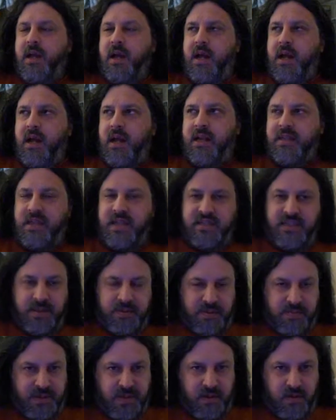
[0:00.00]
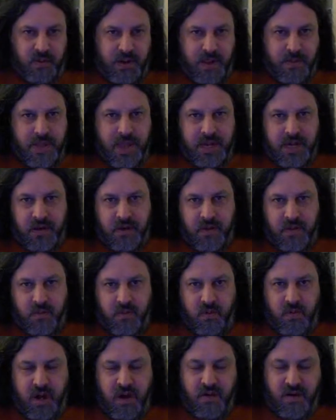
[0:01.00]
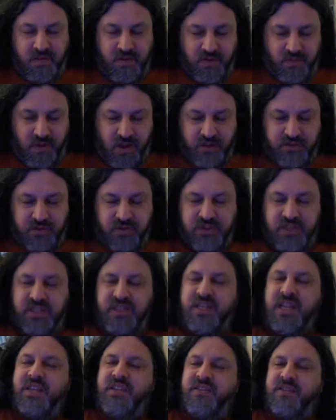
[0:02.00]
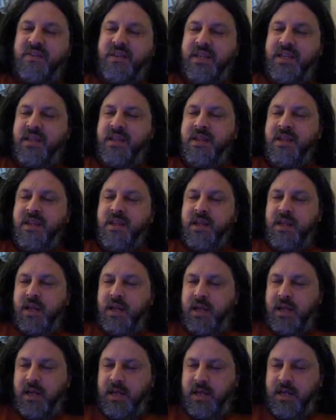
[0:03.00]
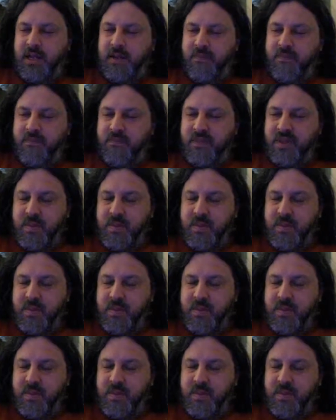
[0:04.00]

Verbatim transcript: because uh, I seem to be around that area more, and I've also successfully Uh,